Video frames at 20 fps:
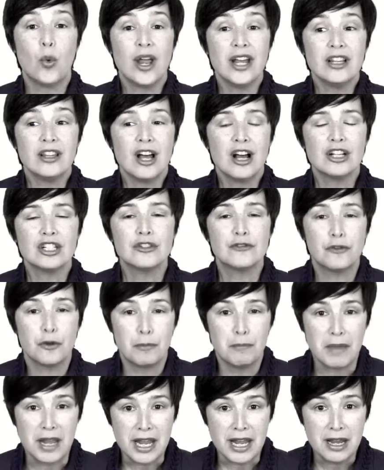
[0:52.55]
Weight loss
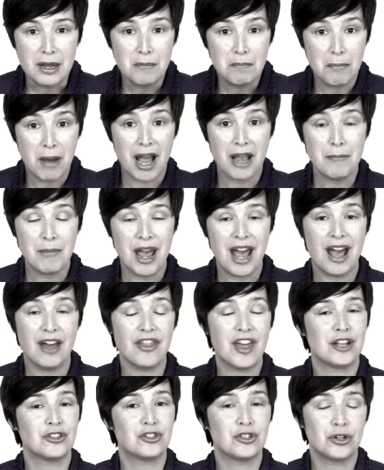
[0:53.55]
for me, my
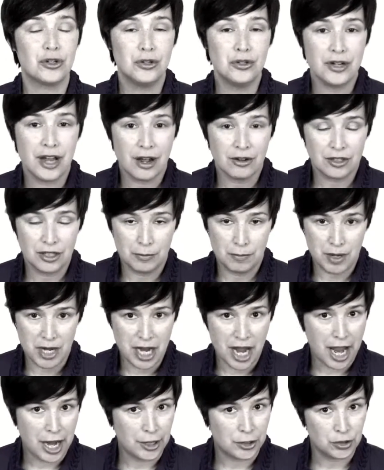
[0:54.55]
path, has turned out to
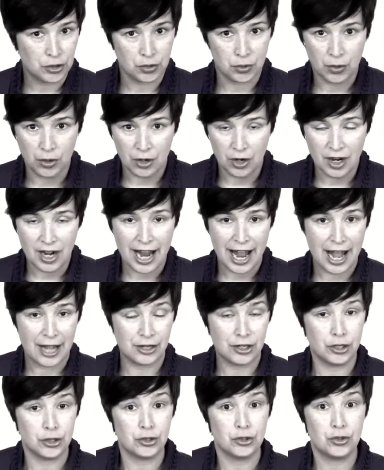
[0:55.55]
be a door
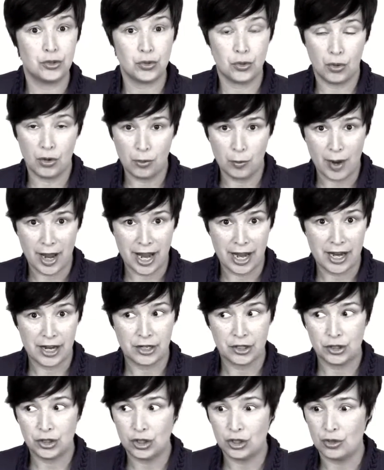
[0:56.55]
and a
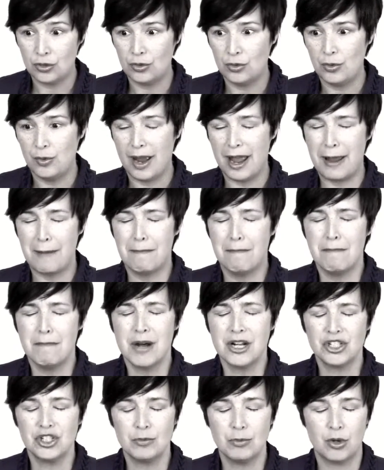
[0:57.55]
doorway to a
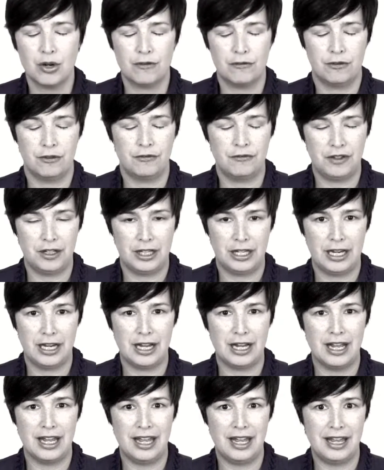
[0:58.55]
much more
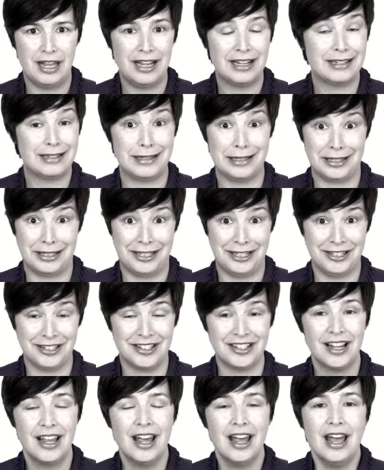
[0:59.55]
fulfilling
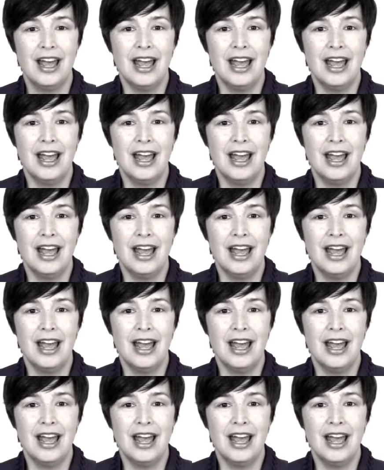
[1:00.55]
existence.